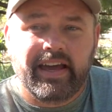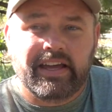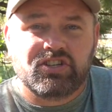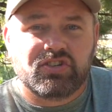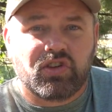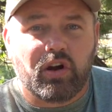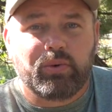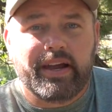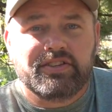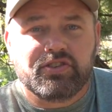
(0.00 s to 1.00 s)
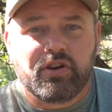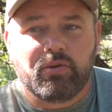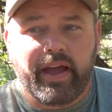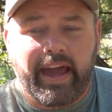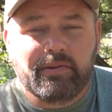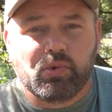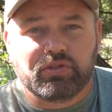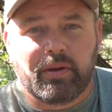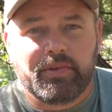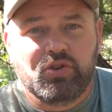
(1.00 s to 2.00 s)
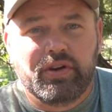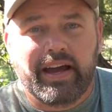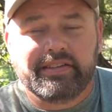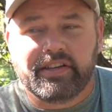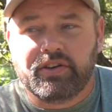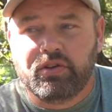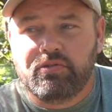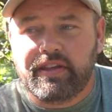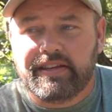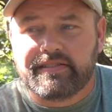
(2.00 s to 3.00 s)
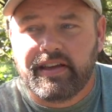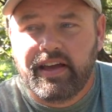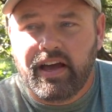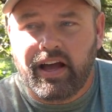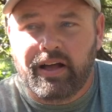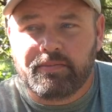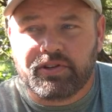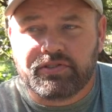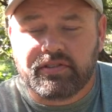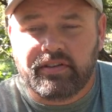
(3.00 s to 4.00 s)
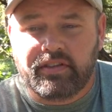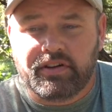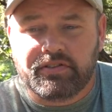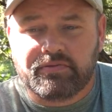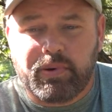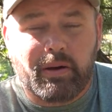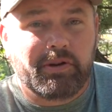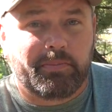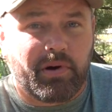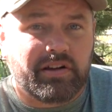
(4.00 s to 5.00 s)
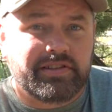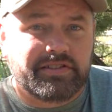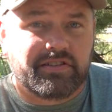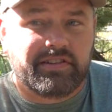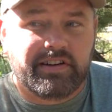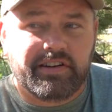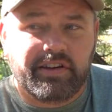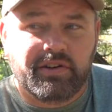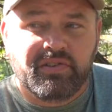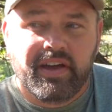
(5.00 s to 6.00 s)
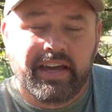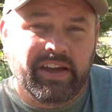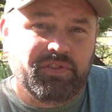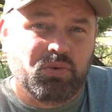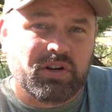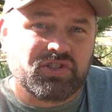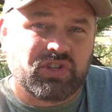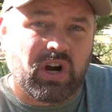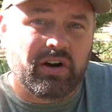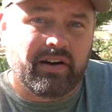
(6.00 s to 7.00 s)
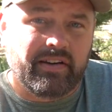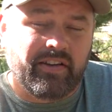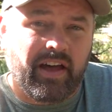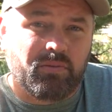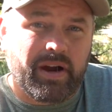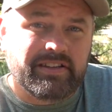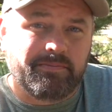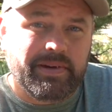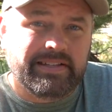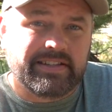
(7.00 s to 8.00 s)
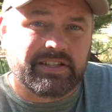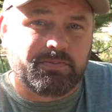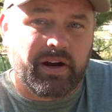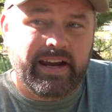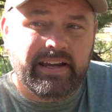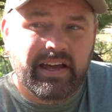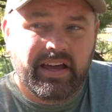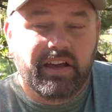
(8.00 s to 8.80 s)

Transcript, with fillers: and just start raising your own animals. I mean, you guys can do this. Um, there's there's probably a processor near you. If you want to start um, raising pigs this spring,